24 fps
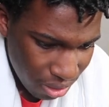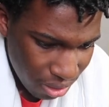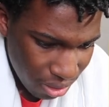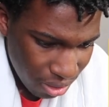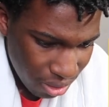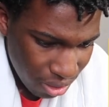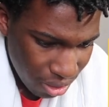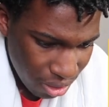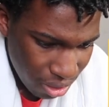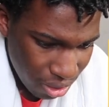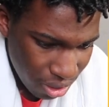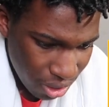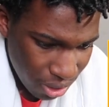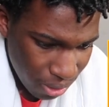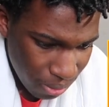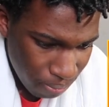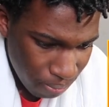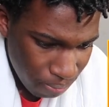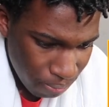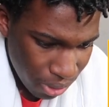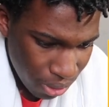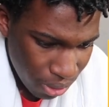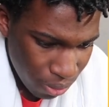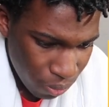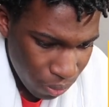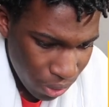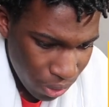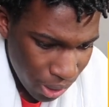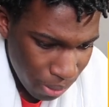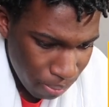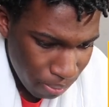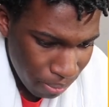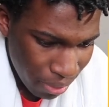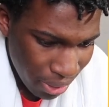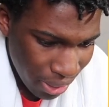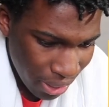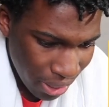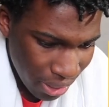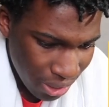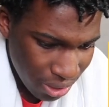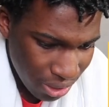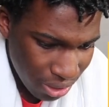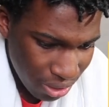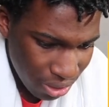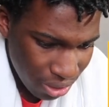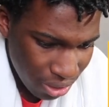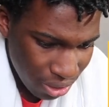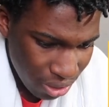Nothing but red
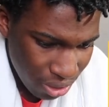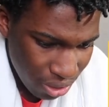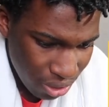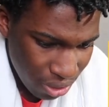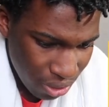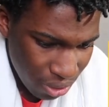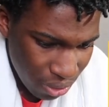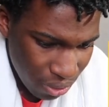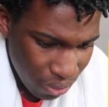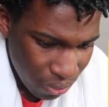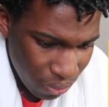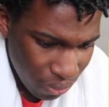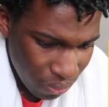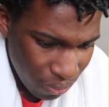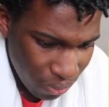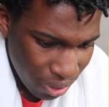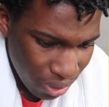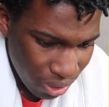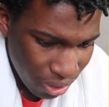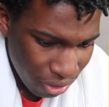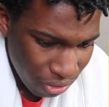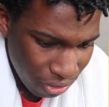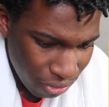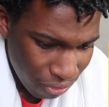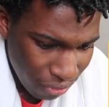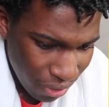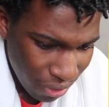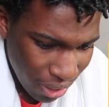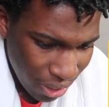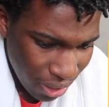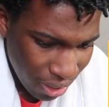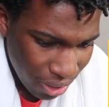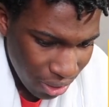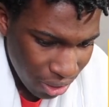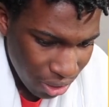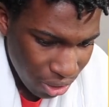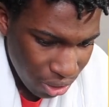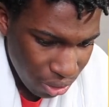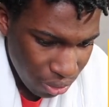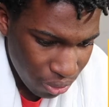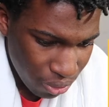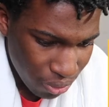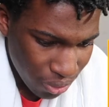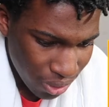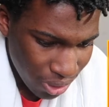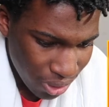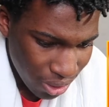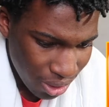paint when the van
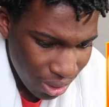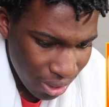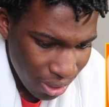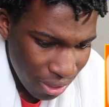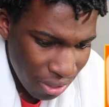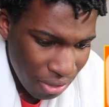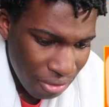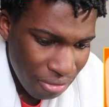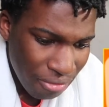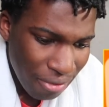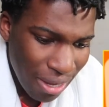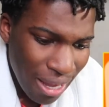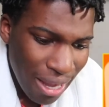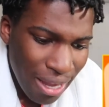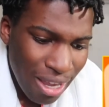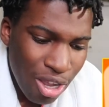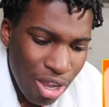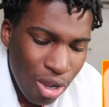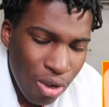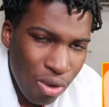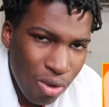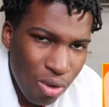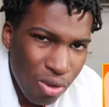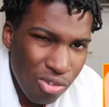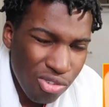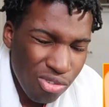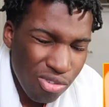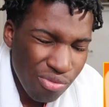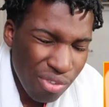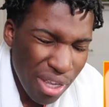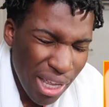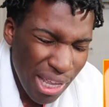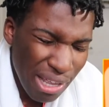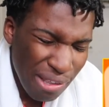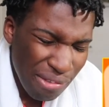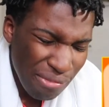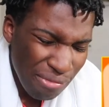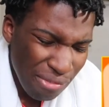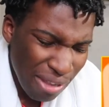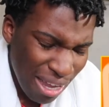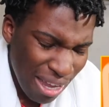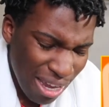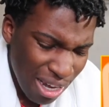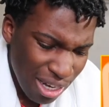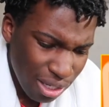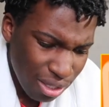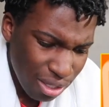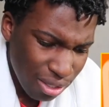goes. Van Gogh,
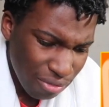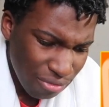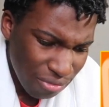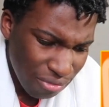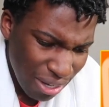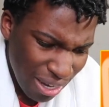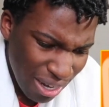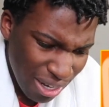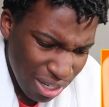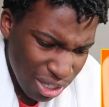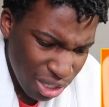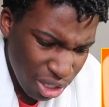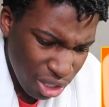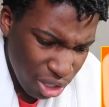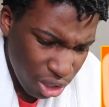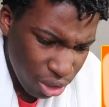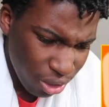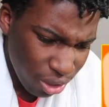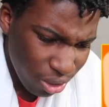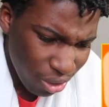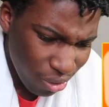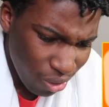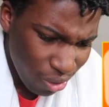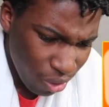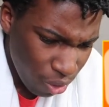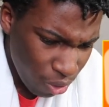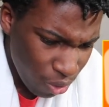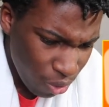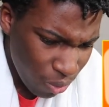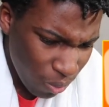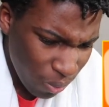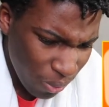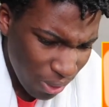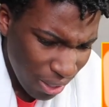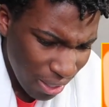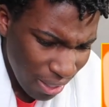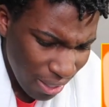Van Gogh.